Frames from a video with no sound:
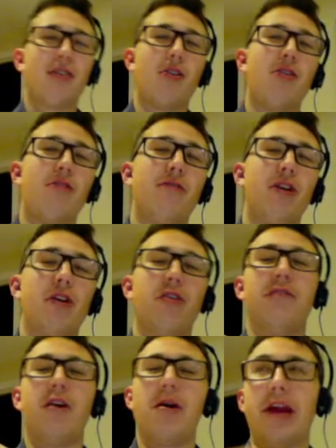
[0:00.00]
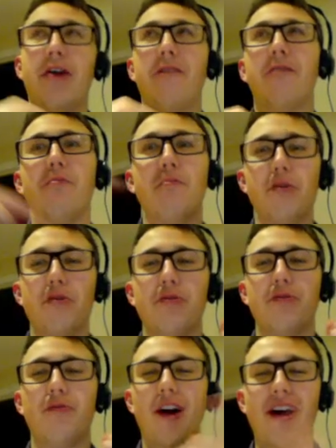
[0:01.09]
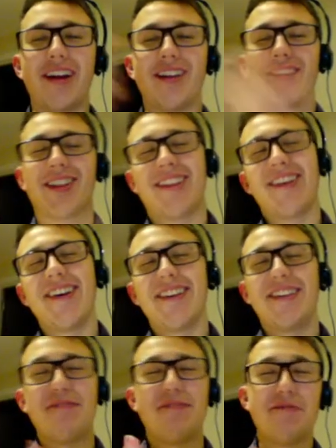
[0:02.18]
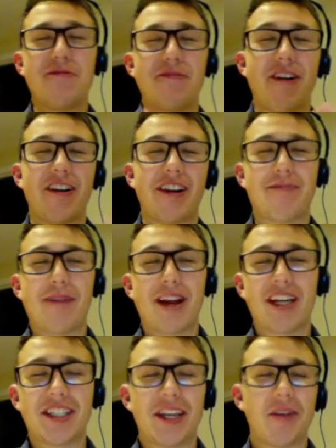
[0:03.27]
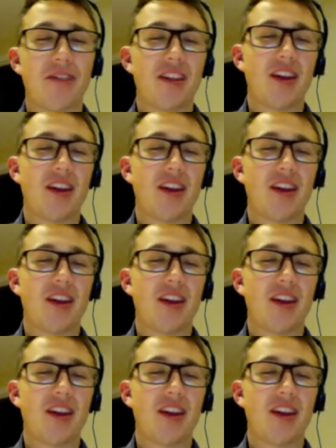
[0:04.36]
of a moon rise than people were expecting.